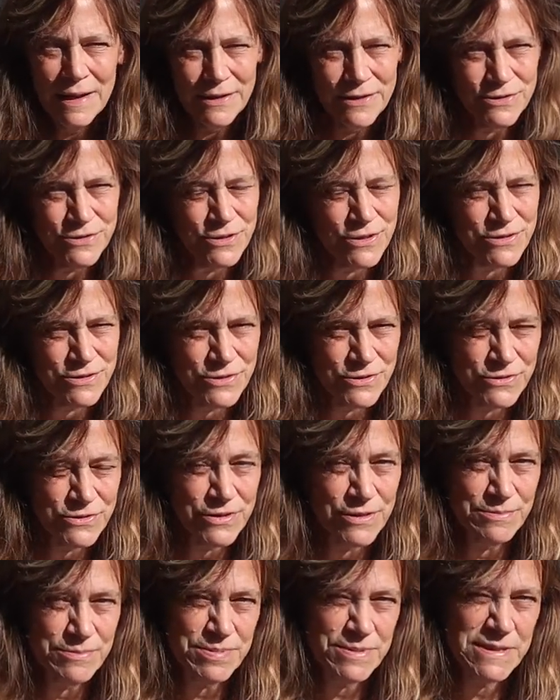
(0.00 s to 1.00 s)
there's also
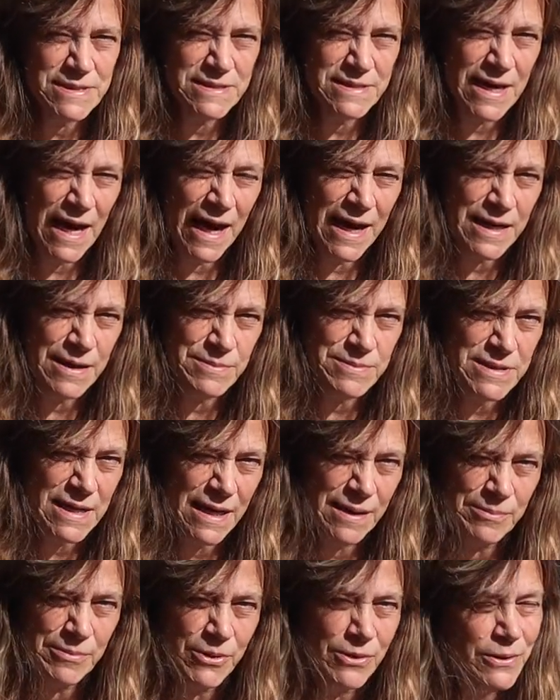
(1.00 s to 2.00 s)
some items
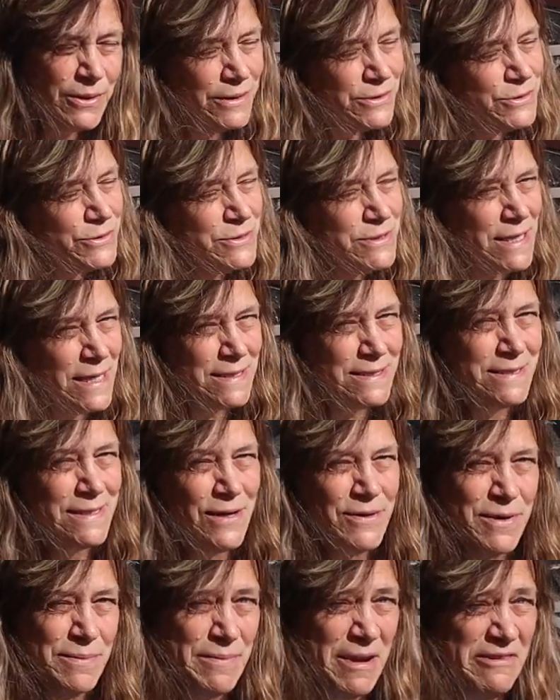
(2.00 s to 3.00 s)
that I'm going to test
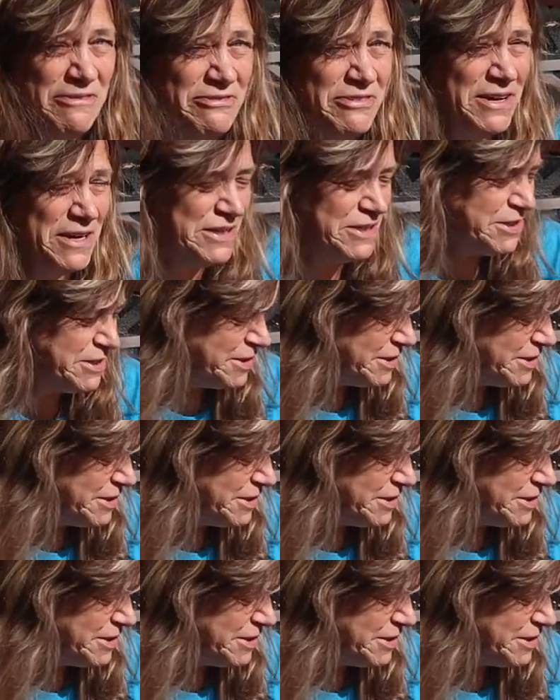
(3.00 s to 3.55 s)
out on my fish.